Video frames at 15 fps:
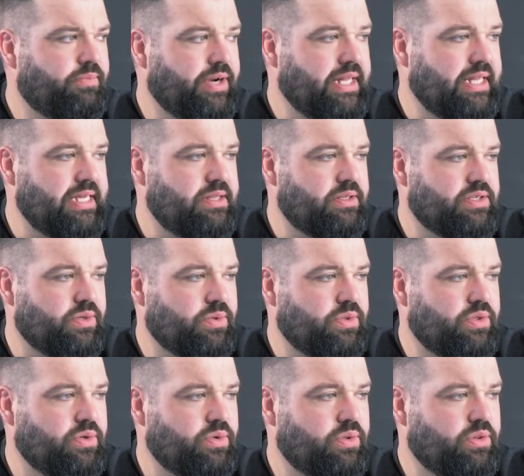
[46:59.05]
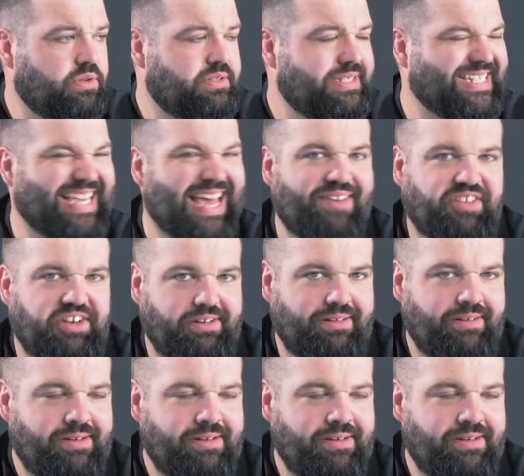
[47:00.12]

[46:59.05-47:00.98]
really, this whole the whole seven.